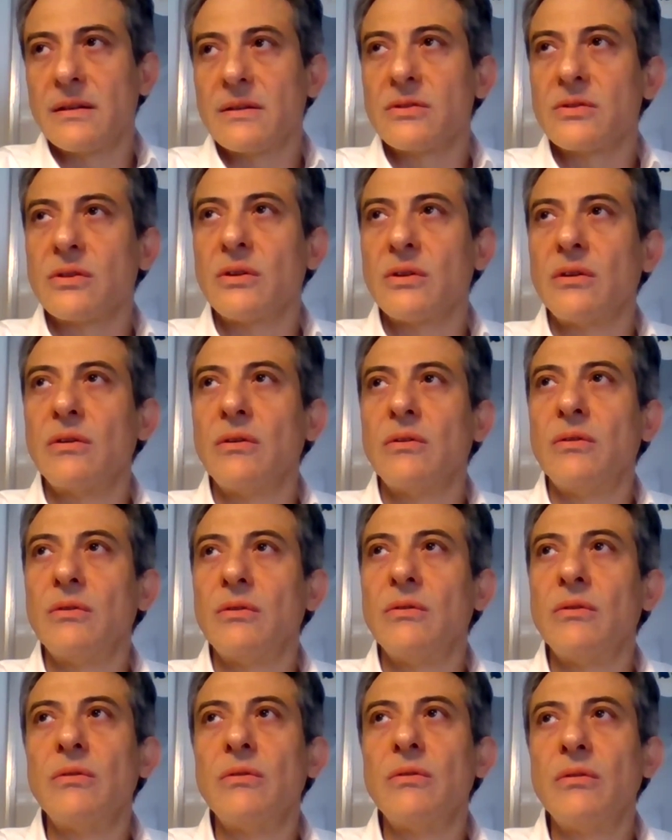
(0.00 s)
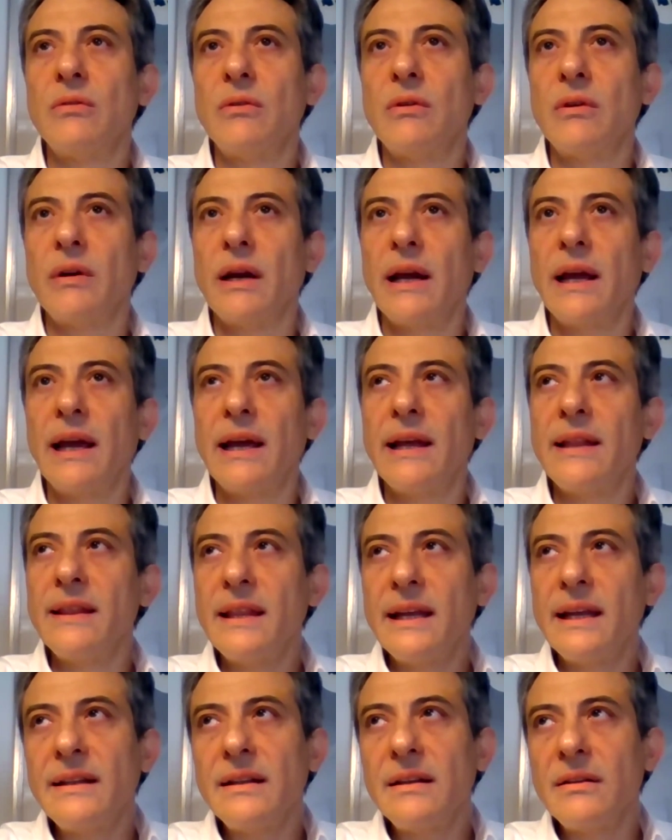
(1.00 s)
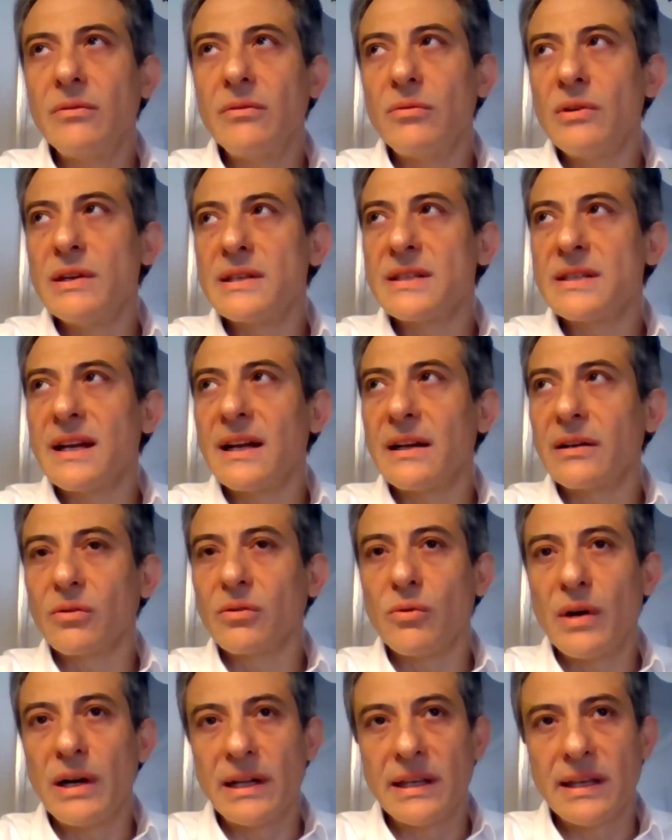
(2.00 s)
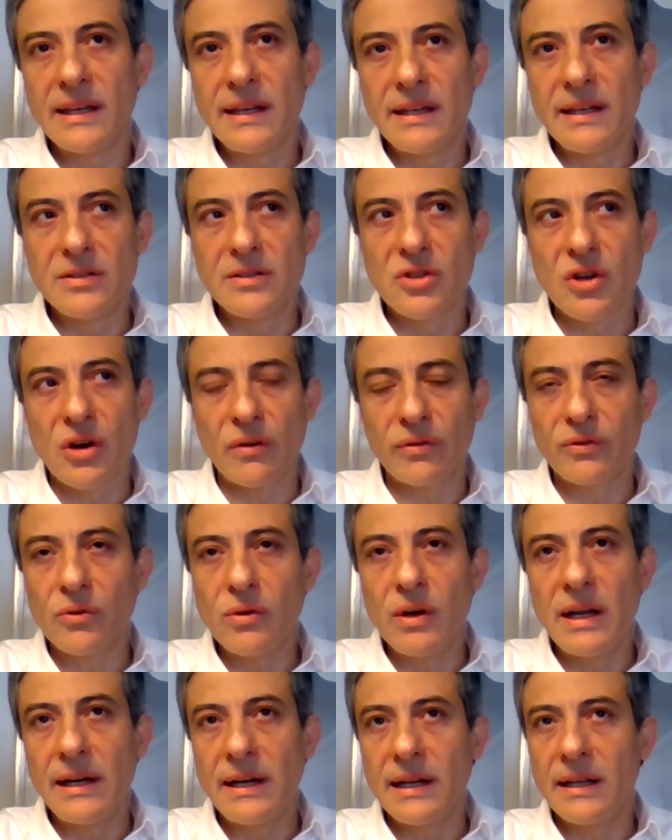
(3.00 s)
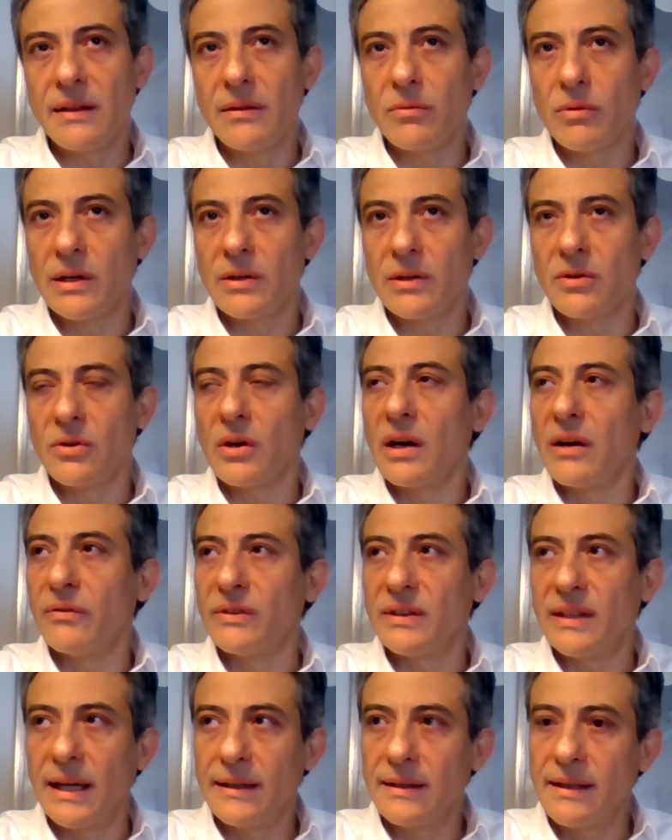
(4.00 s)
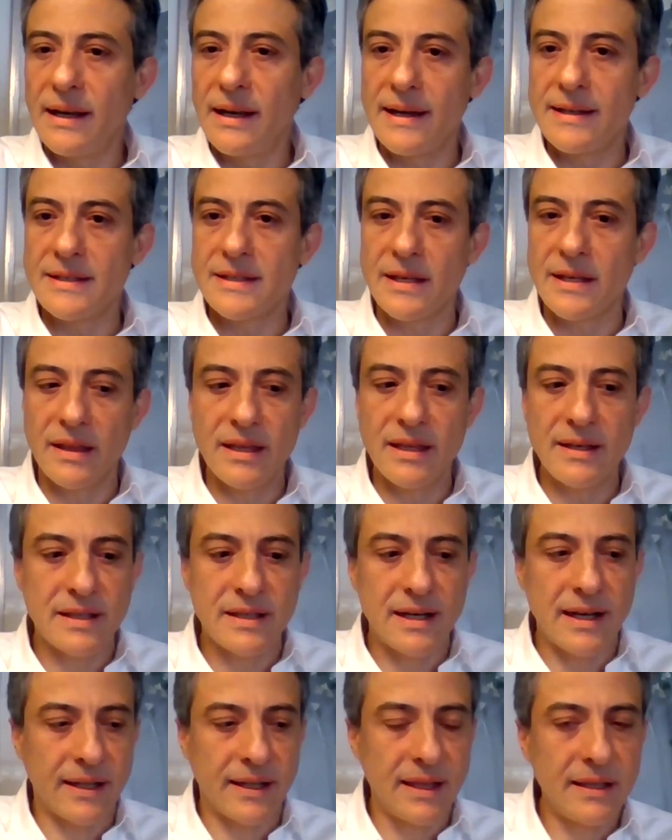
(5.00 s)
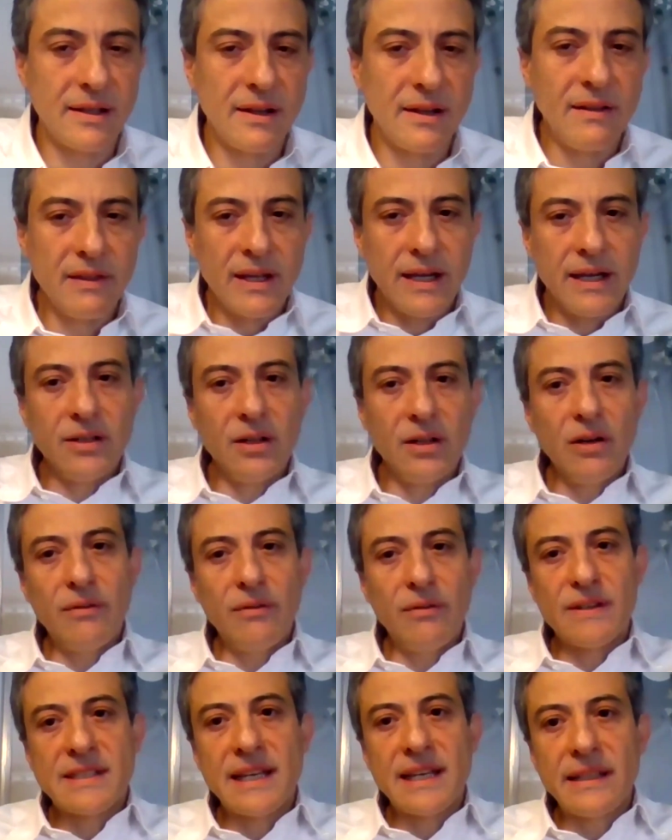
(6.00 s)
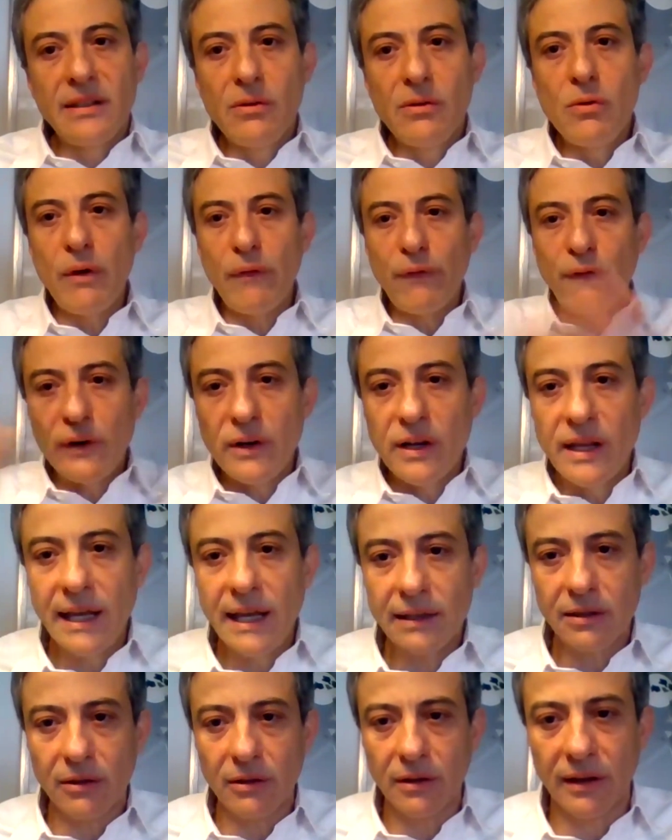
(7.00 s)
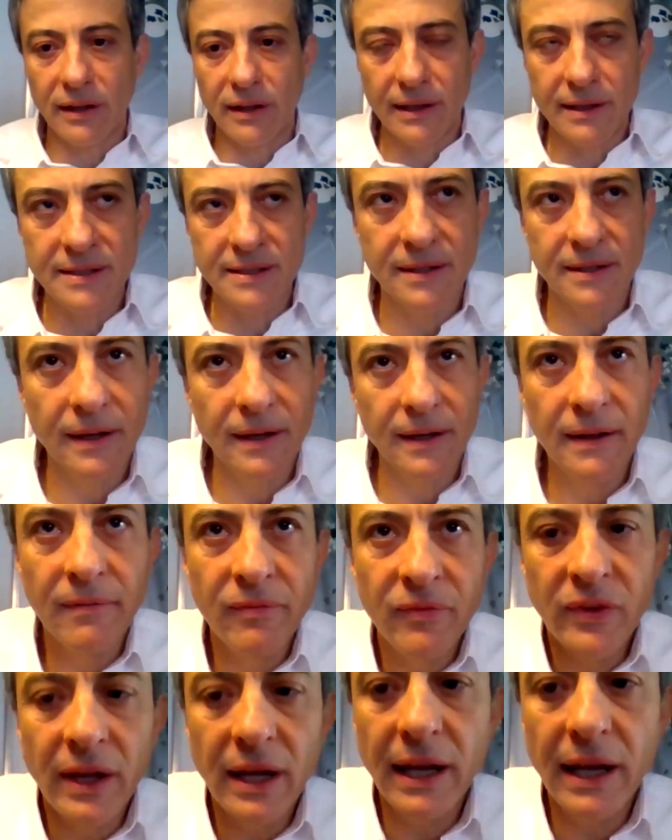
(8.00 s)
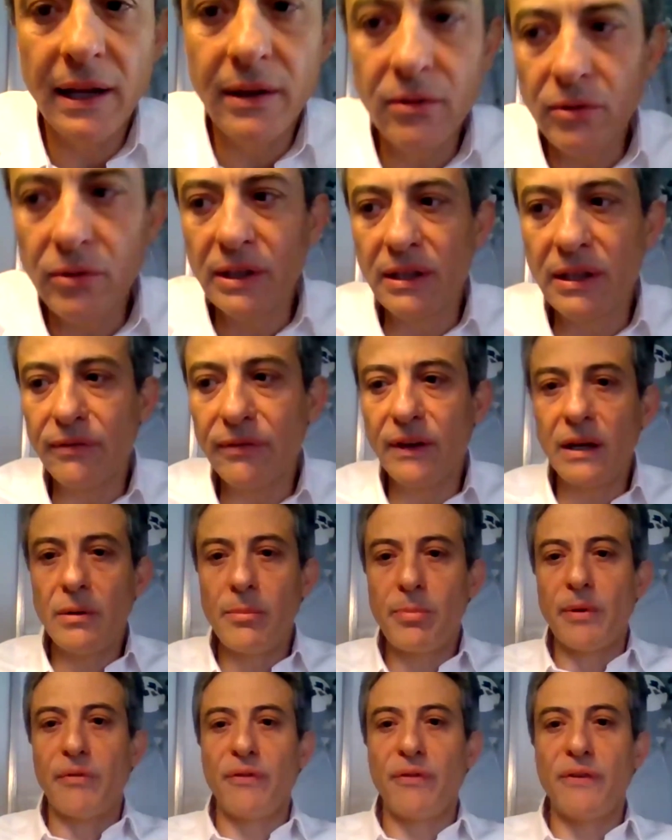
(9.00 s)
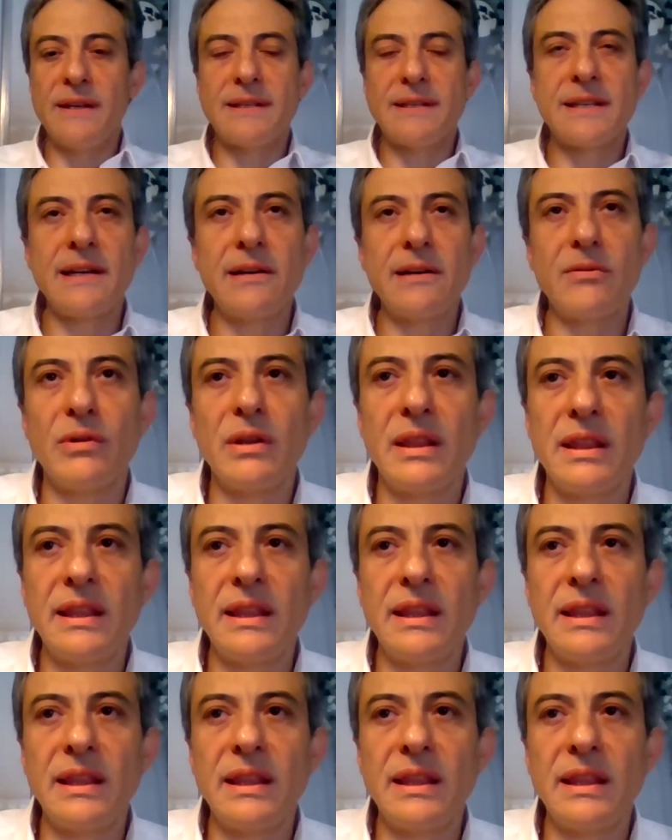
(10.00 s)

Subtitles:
So, and then we start working in software and where you have deadlines and things like that. And all of a sudden we forget all this. And we develop a feature. We